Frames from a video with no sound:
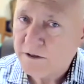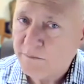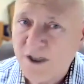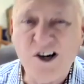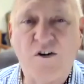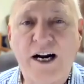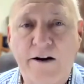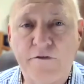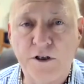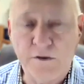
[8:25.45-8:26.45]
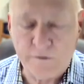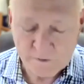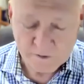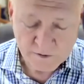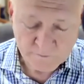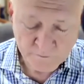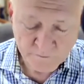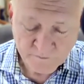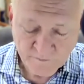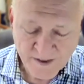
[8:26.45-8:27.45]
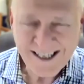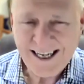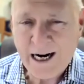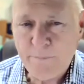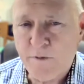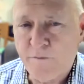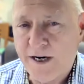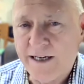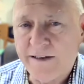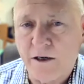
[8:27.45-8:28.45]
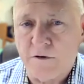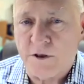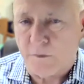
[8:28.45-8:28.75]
but you don't have to. I provide those.